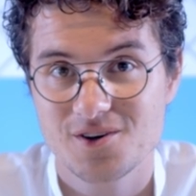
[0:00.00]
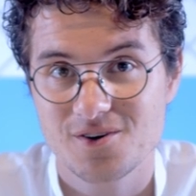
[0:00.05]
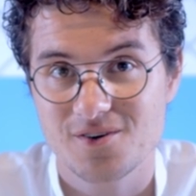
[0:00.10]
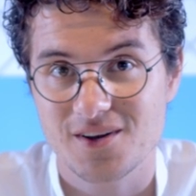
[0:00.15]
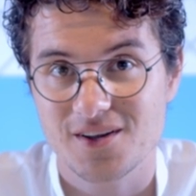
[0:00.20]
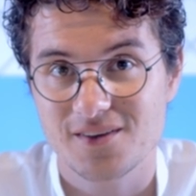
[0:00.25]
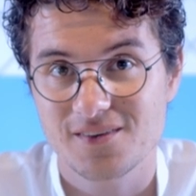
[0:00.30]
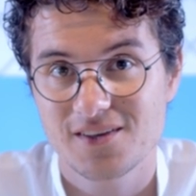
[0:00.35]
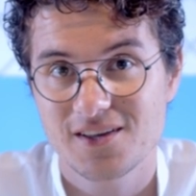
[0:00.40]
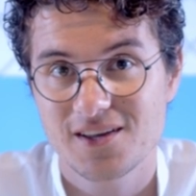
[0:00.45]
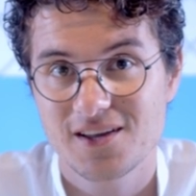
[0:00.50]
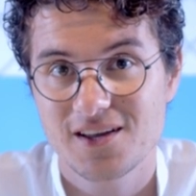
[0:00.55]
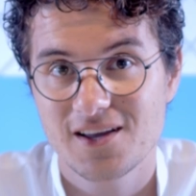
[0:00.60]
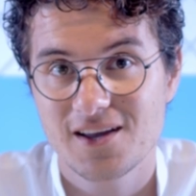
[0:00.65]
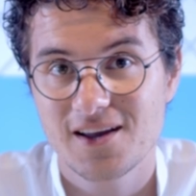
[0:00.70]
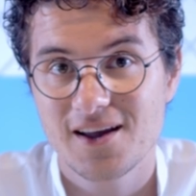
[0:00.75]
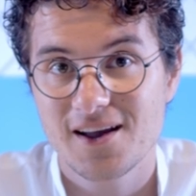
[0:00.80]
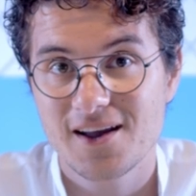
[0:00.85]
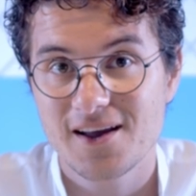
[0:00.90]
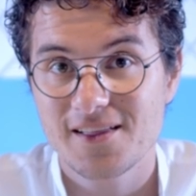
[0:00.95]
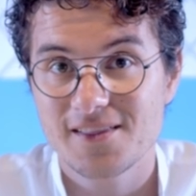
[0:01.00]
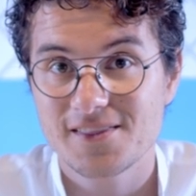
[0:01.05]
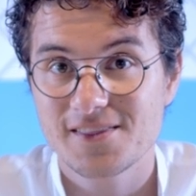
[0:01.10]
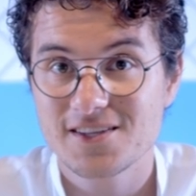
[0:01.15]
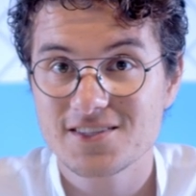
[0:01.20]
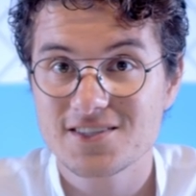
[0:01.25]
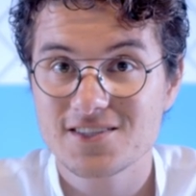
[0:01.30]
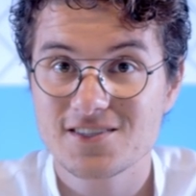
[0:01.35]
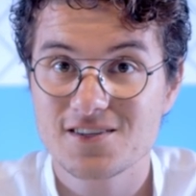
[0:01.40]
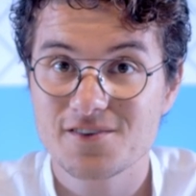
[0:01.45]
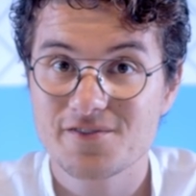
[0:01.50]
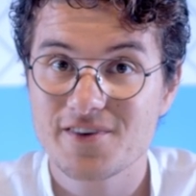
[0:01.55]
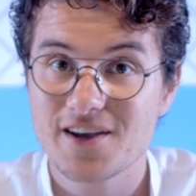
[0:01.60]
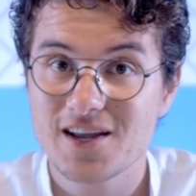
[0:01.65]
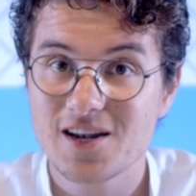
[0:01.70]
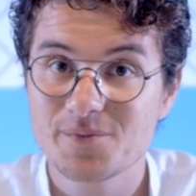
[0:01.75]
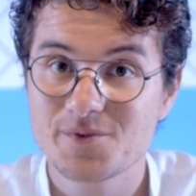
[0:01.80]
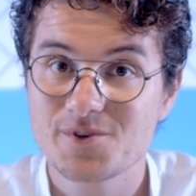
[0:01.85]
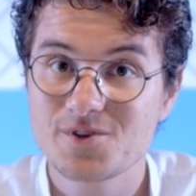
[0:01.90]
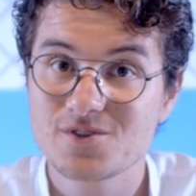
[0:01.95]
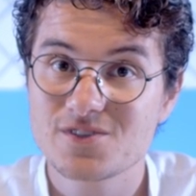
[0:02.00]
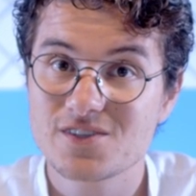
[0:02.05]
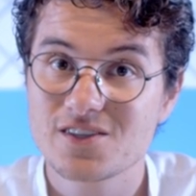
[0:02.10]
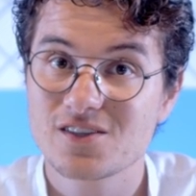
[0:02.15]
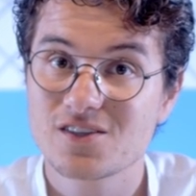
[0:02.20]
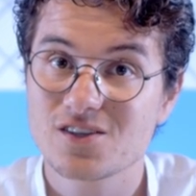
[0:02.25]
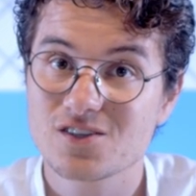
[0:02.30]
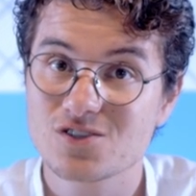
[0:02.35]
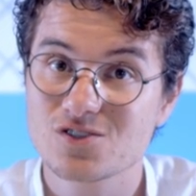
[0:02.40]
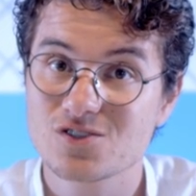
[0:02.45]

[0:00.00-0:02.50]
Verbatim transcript: Cura. This is developed using the